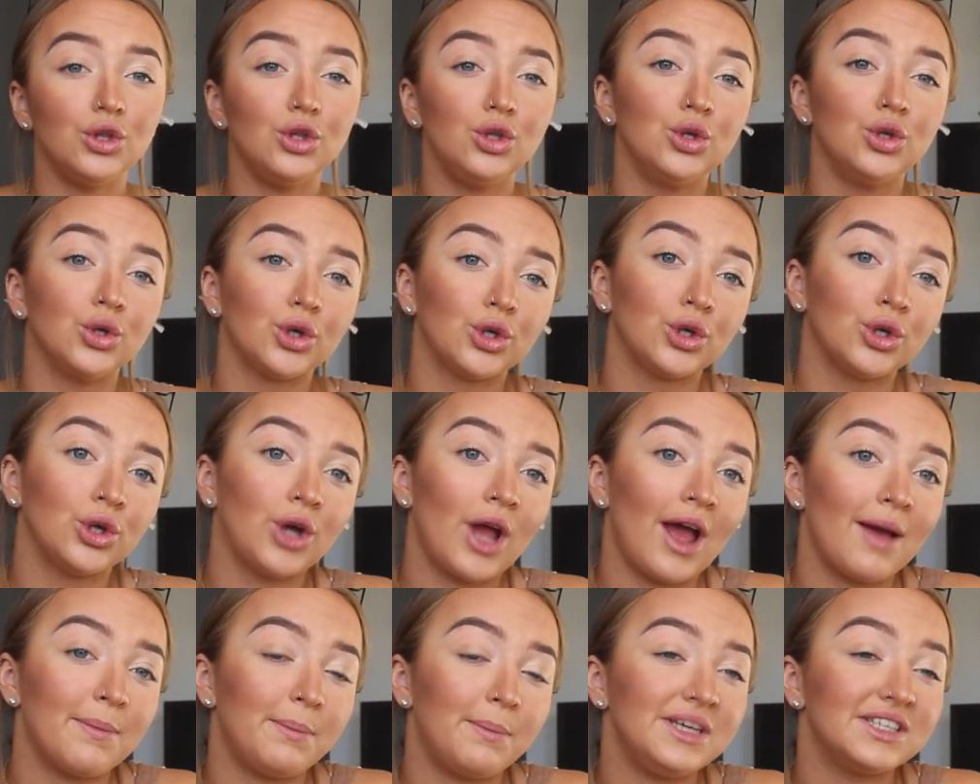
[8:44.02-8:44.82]

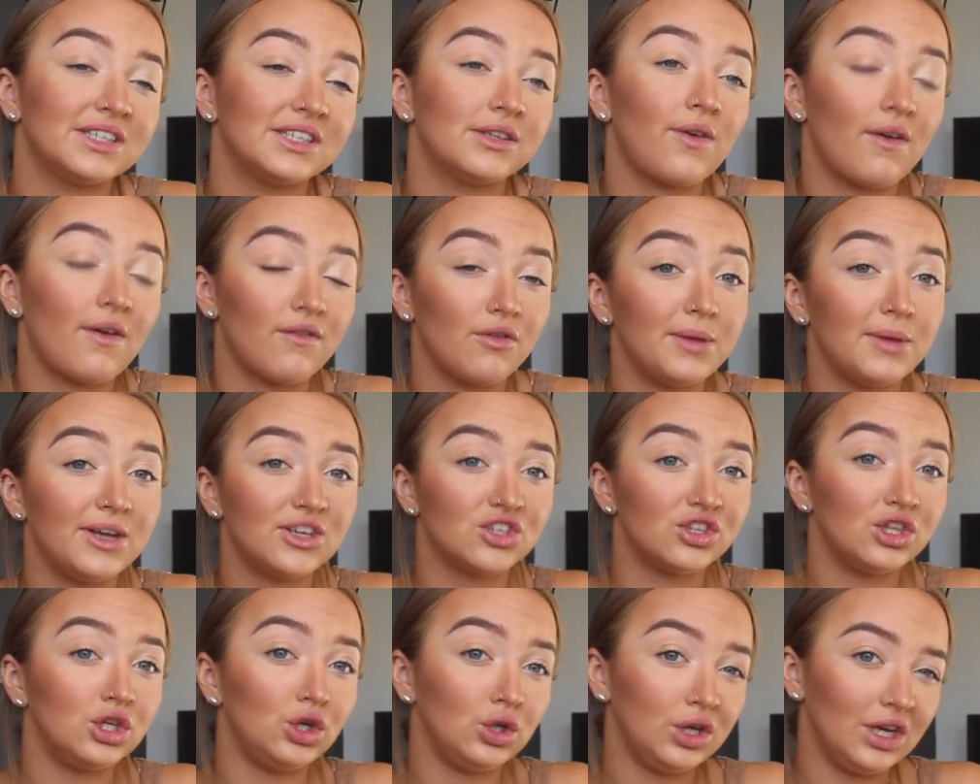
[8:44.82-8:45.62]
your pieces of
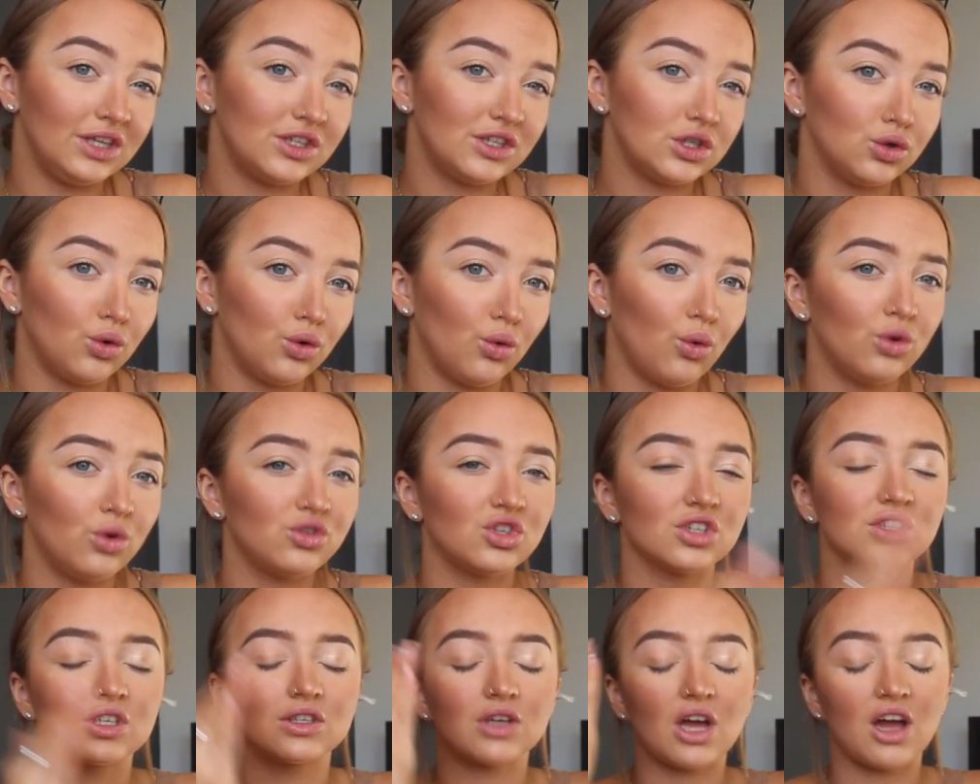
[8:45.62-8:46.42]
information that you need to know
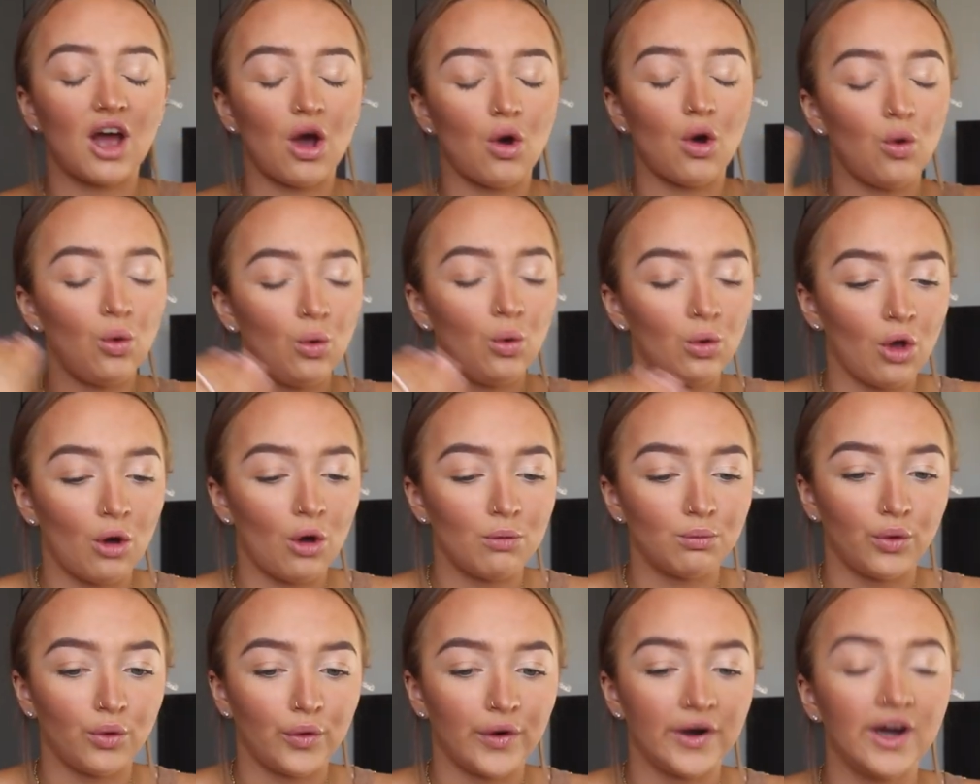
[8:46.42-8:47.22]
just a whole
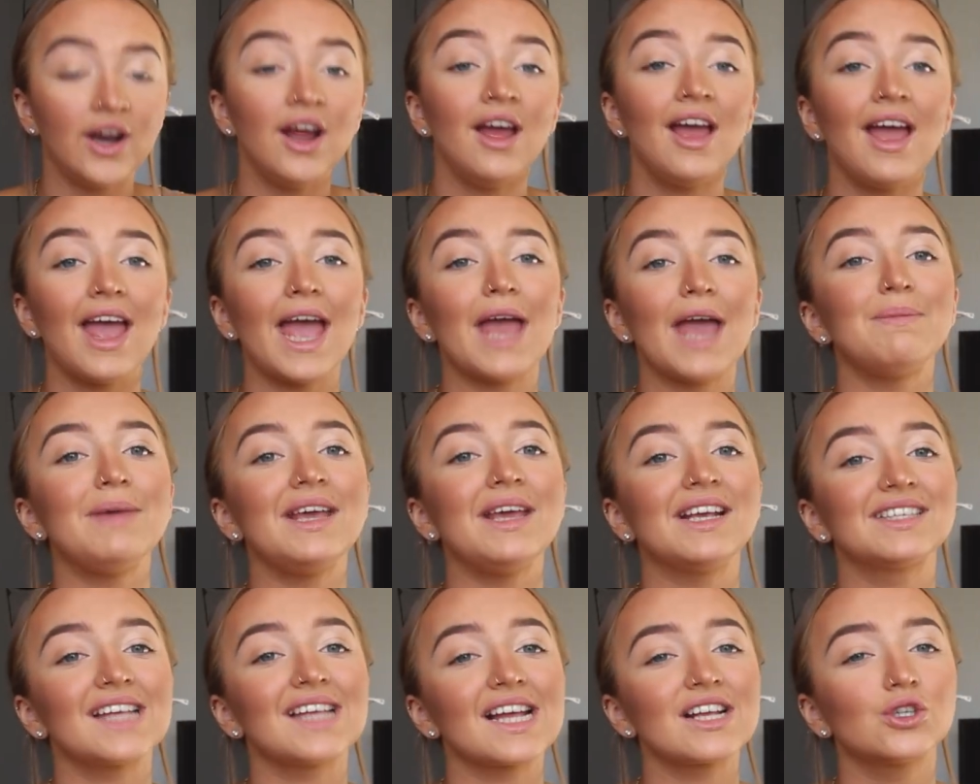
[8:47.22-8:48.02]
lot more. It
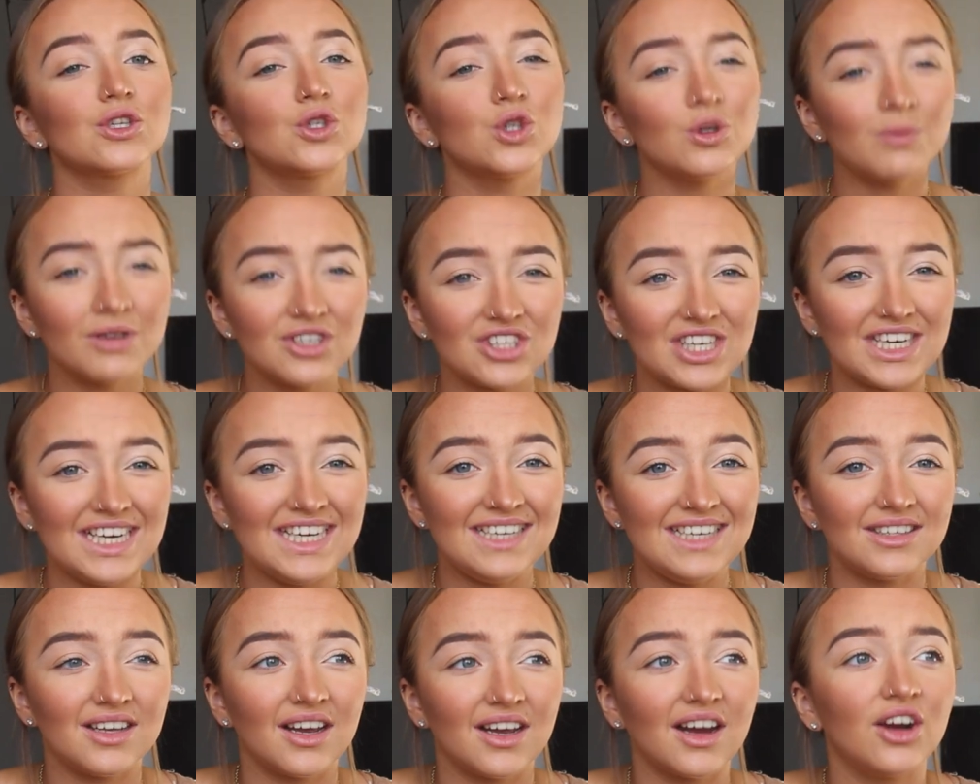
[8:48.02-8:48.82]
makes things so much
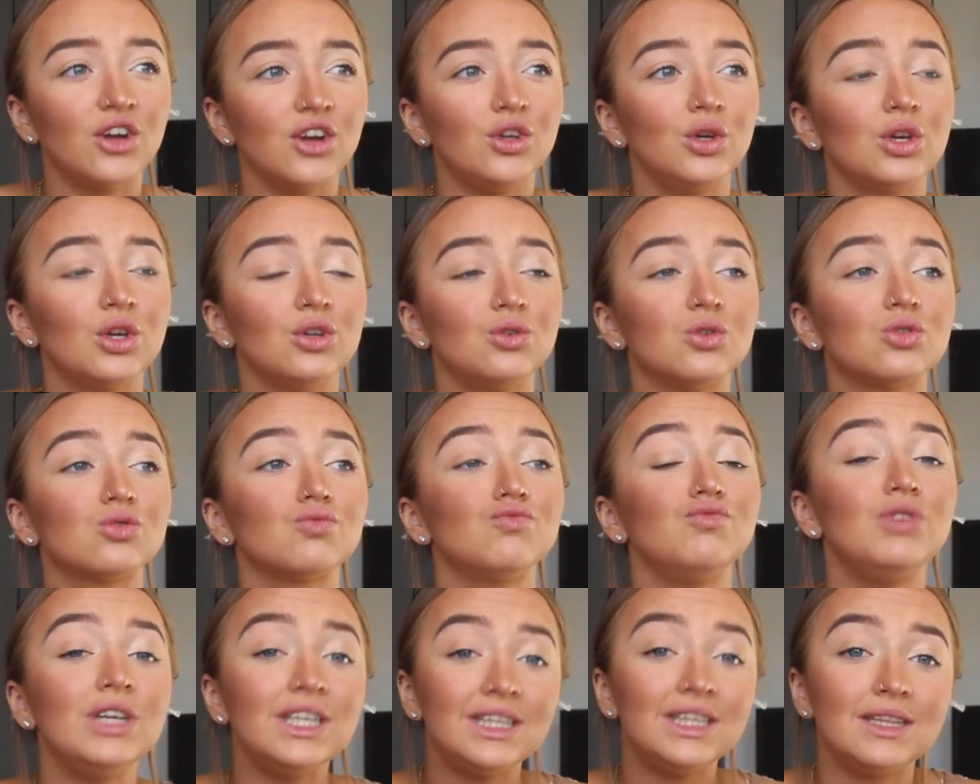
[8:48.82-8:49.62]
easier. You can
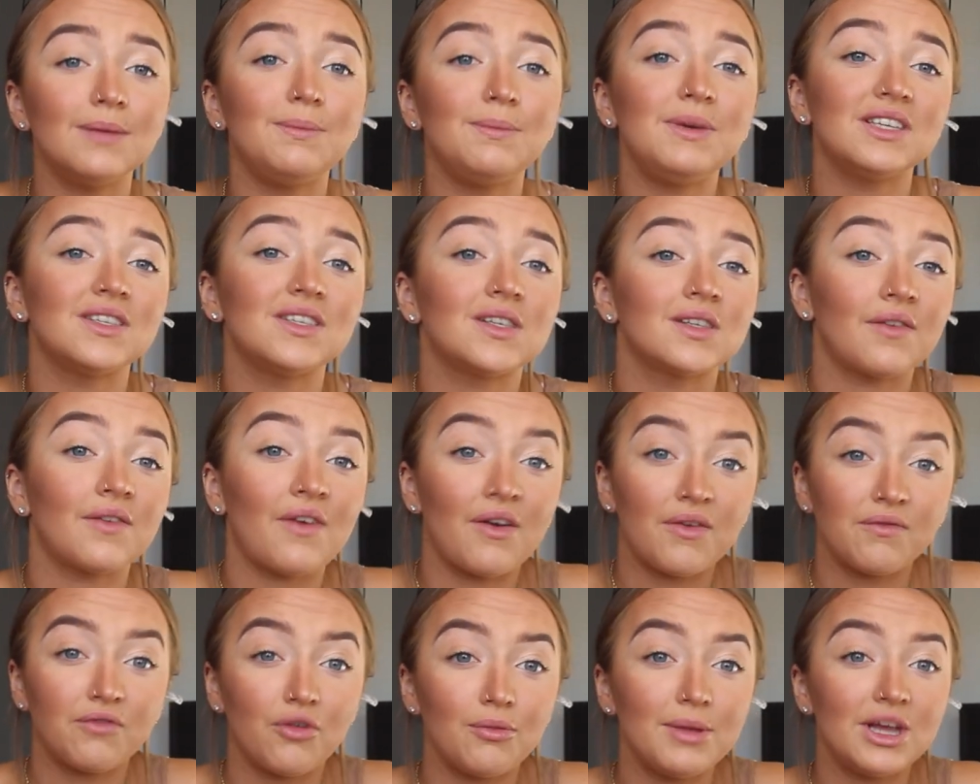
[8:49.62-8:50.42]
just read the pieces of
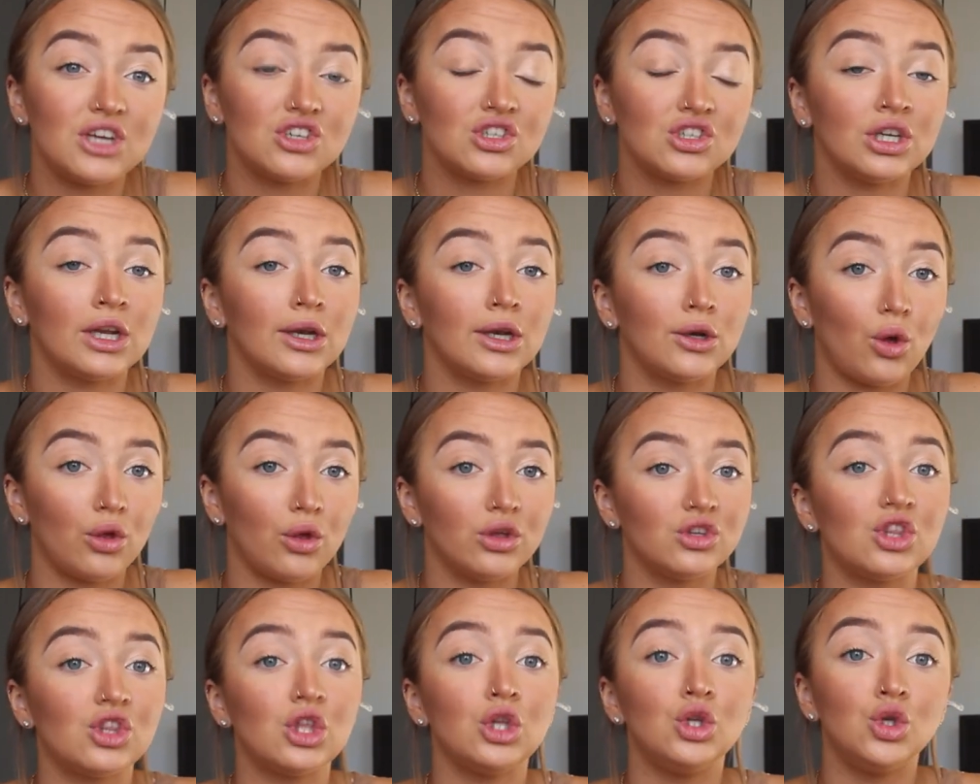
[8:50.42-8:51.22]
information and
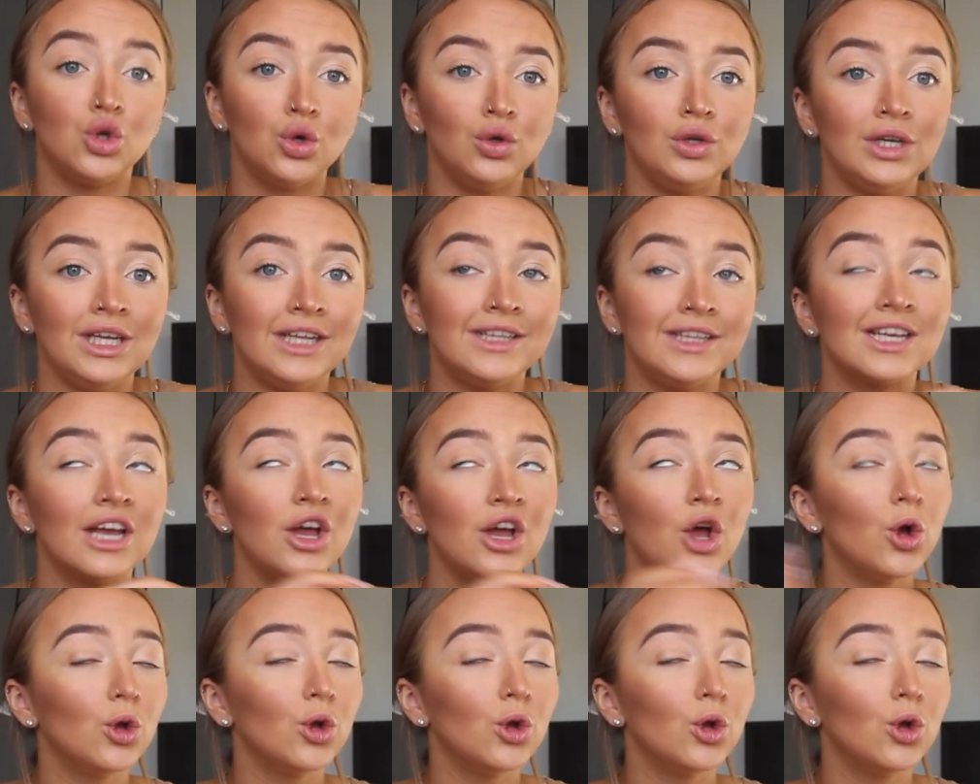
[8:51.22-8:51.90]
knowledge that you need.